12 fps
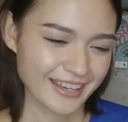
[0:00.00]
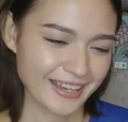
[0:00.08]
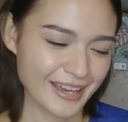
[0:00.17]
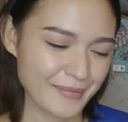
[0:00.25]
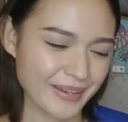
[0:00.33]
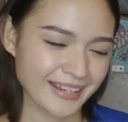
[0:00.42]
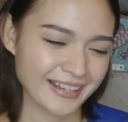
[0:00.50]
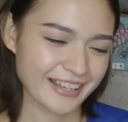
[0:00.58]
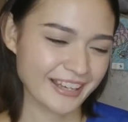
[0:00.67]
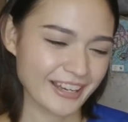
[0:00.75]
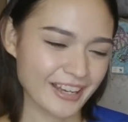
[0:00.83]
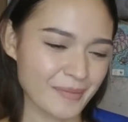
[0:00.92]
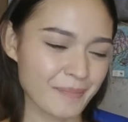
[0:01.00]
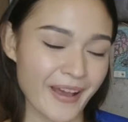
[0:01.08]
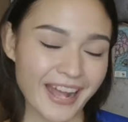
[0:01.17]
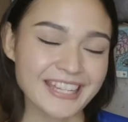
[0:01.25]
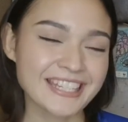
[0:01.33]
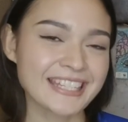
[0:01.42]
I mean, a
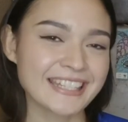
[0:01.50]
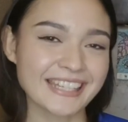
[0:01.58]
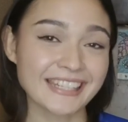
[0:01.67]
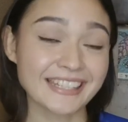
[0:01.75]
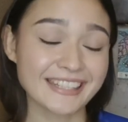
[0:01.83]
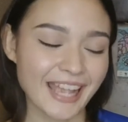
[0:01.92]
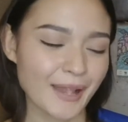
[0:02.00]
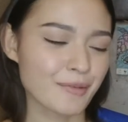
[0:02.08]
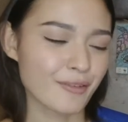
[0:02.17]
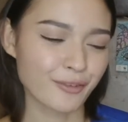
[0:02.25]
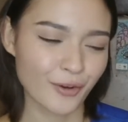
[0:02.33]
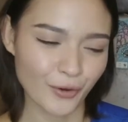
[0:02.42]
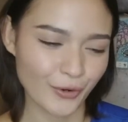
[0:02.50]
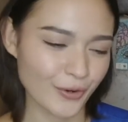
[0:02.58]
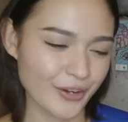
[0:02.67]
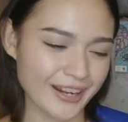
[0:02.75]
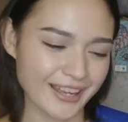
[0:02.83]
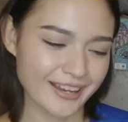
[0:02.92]
pageant in the time of
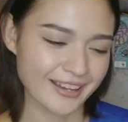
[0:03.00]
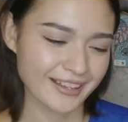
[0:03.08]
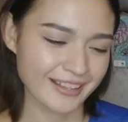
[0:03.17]
Corona,